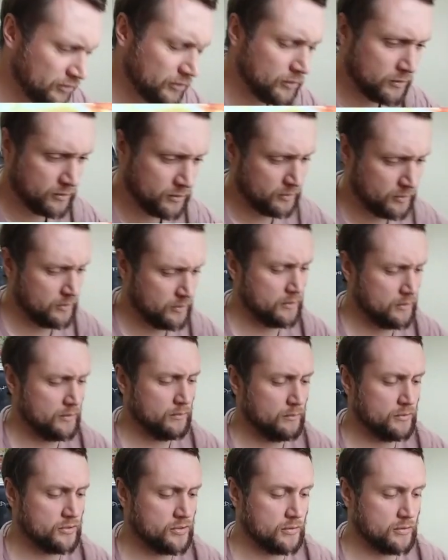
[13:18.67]
on,
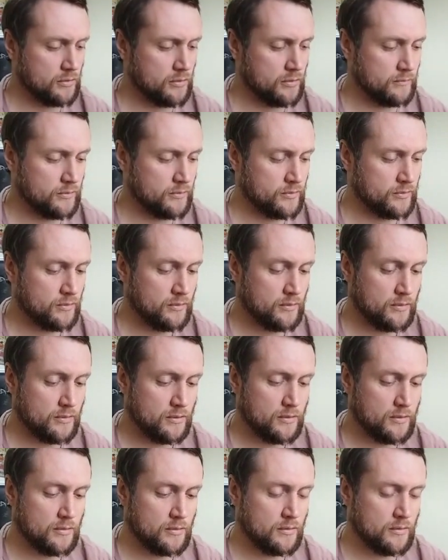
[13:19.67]
which corner is it?
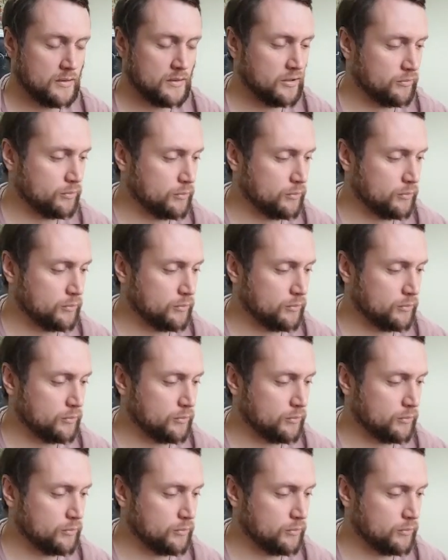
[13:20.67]
This